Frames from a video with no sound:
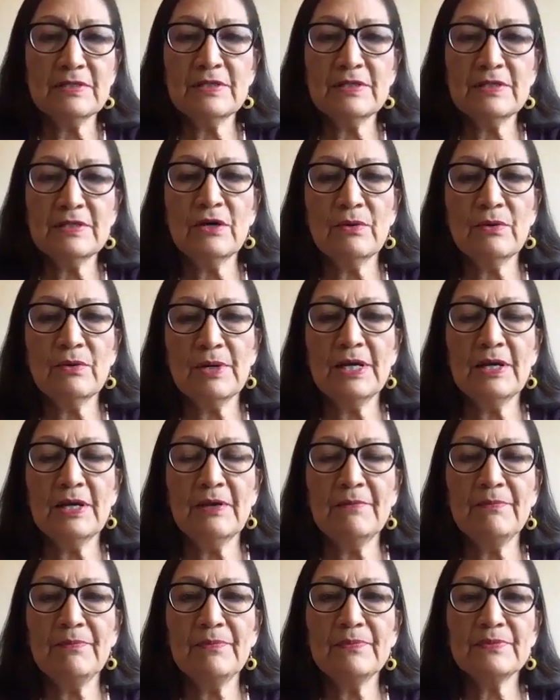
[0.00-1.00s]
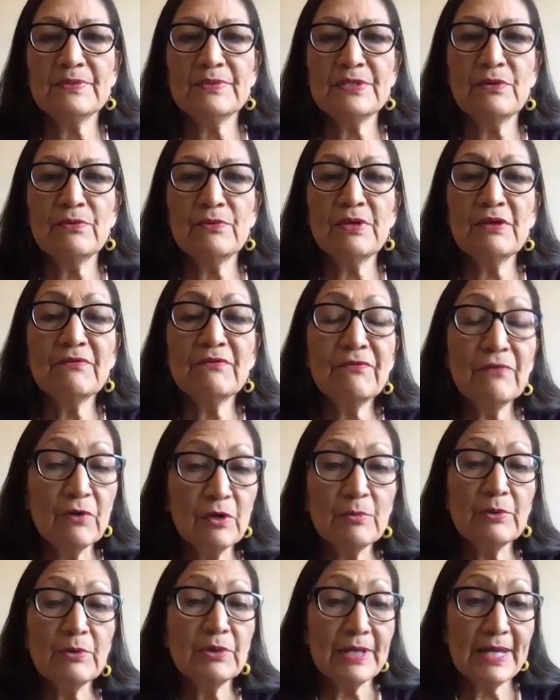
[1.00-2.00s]
So the
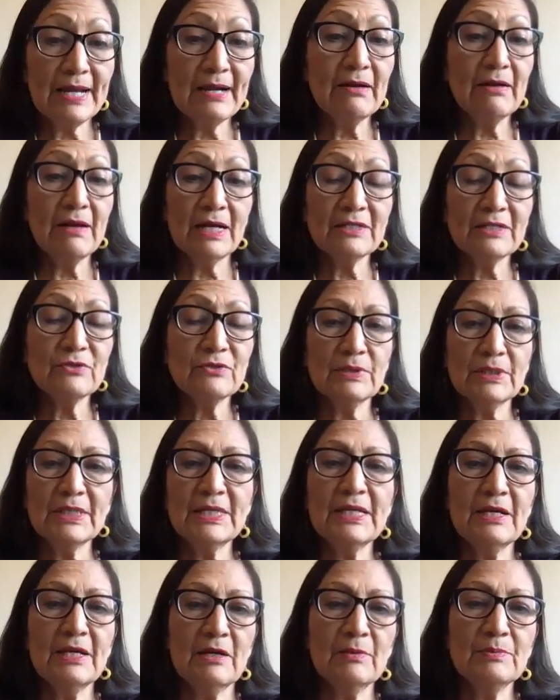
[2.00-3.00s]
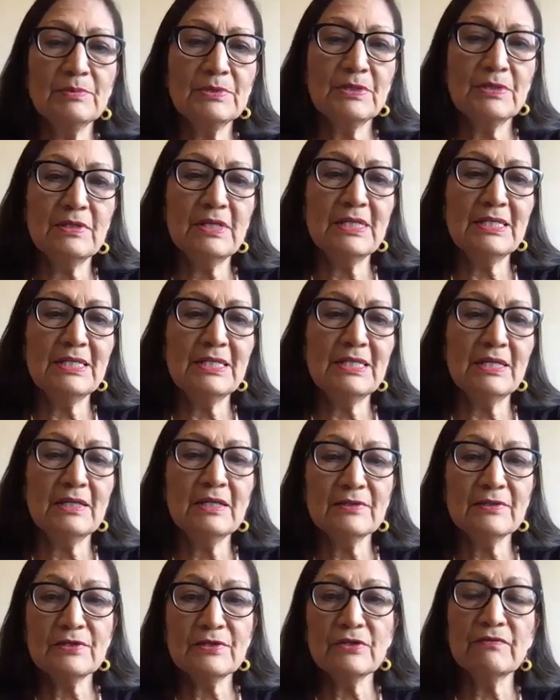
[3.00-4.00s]
Affordable Care Act really helped the Indian
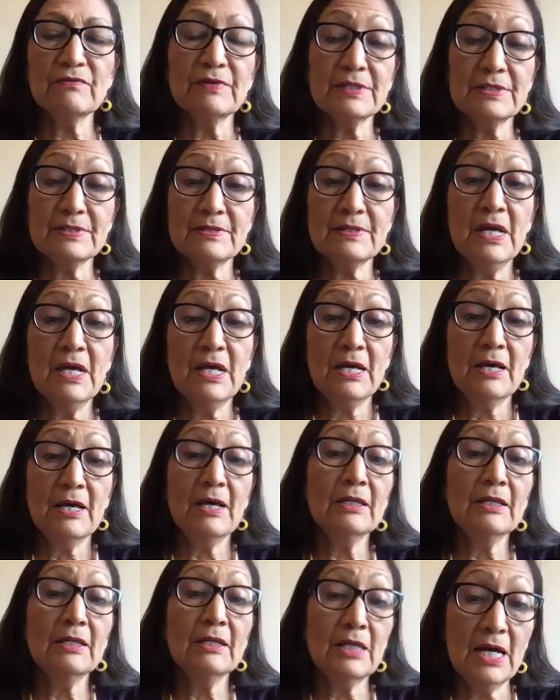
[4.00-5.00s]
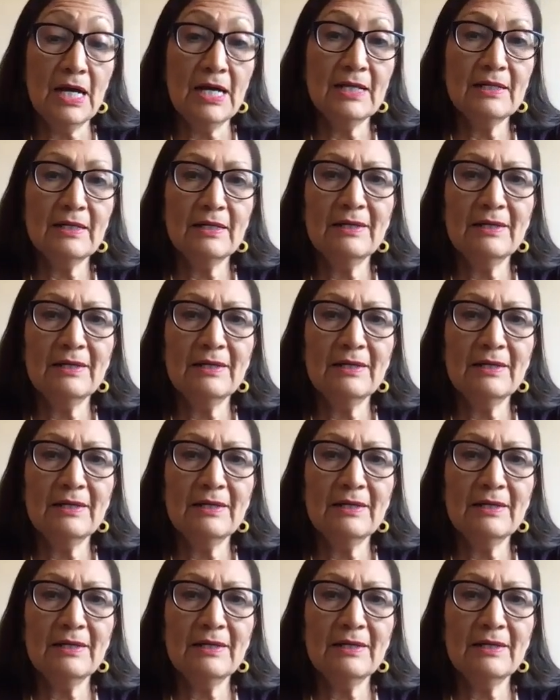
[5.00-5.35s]
Health Service a lot.